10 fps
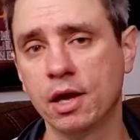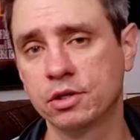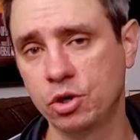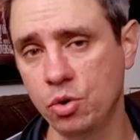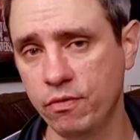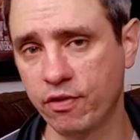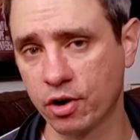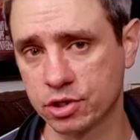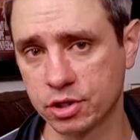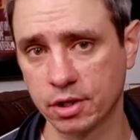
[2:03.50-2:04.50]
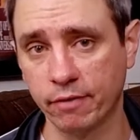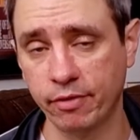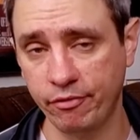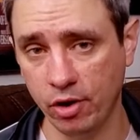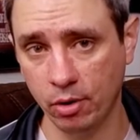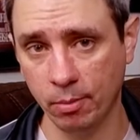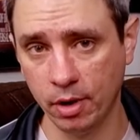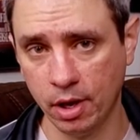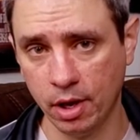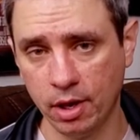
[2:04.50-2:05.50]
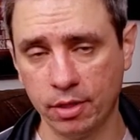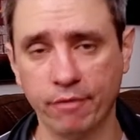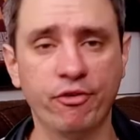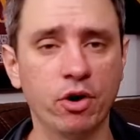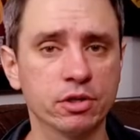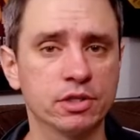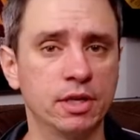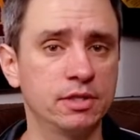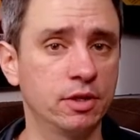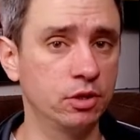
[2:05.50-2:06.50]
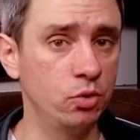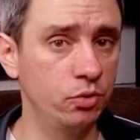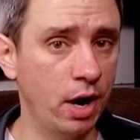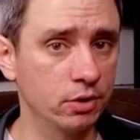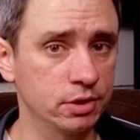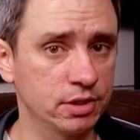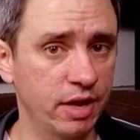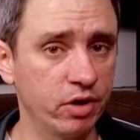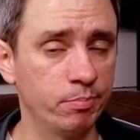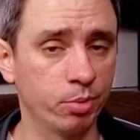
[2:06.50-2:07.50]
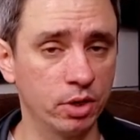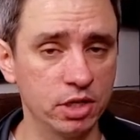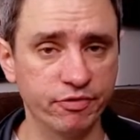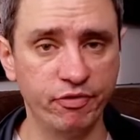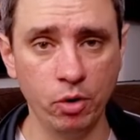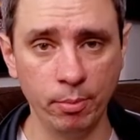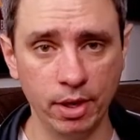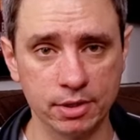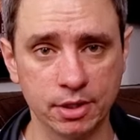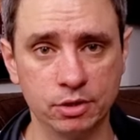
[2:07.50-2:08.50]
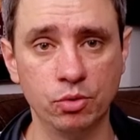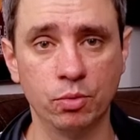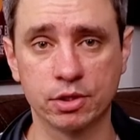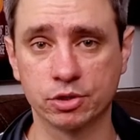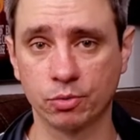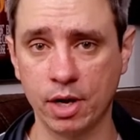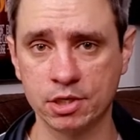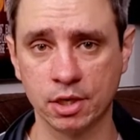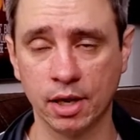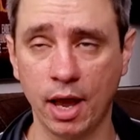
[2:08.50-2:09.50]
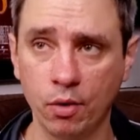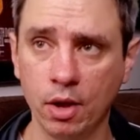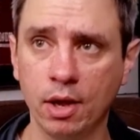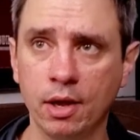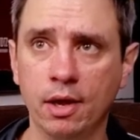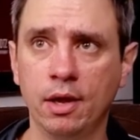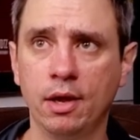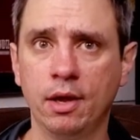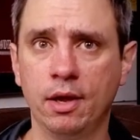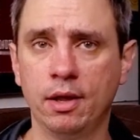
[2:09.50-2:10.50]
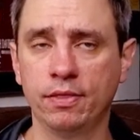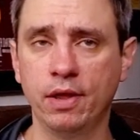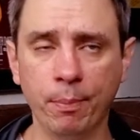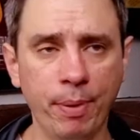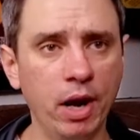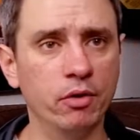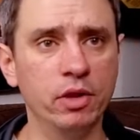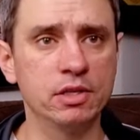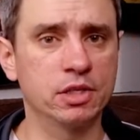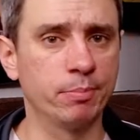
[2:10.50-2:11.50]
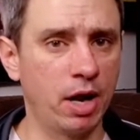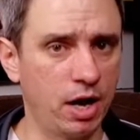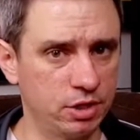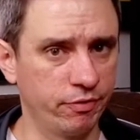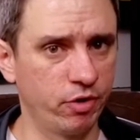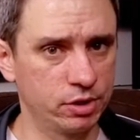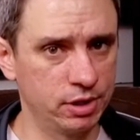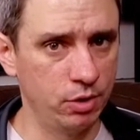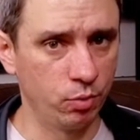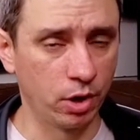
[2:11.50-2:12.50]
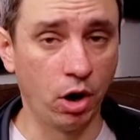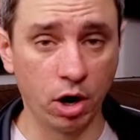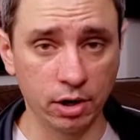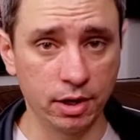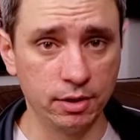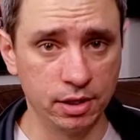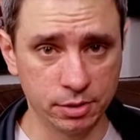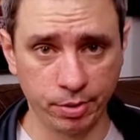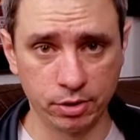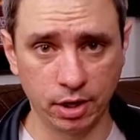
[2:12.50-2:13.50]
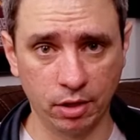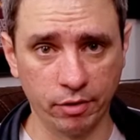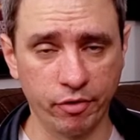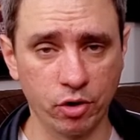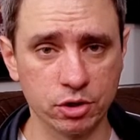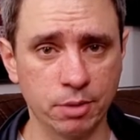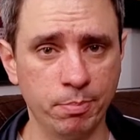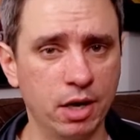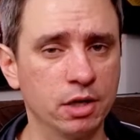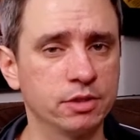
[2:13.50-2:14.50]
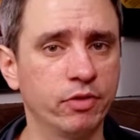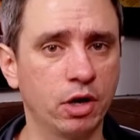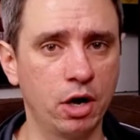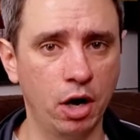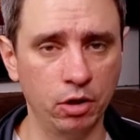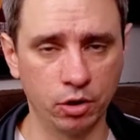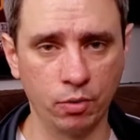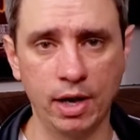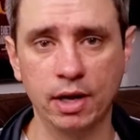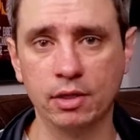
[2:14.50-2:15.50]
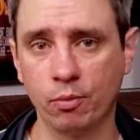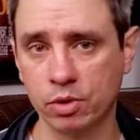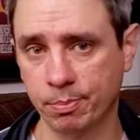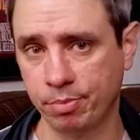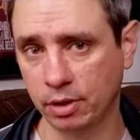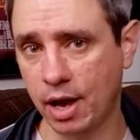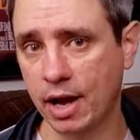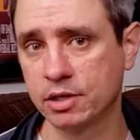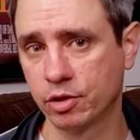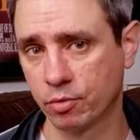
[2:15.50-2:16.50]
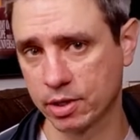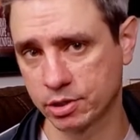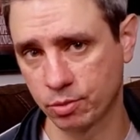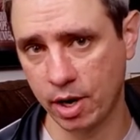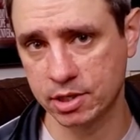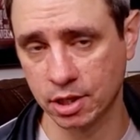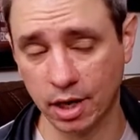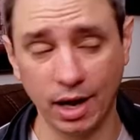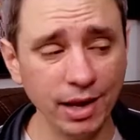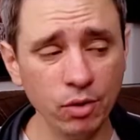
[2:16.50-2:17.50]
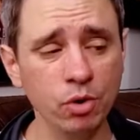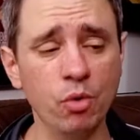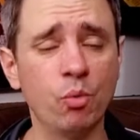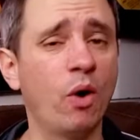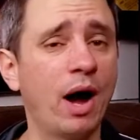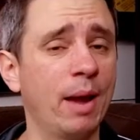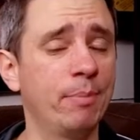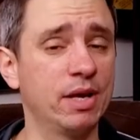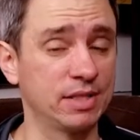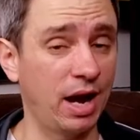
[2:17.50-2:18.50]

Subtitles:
two versions of the film. The first is the 2007 British Film Institute restoration. Now, there apparently is some controversy regarding this particular version because of the color grading that was applied to the restoration, and I don't know why, because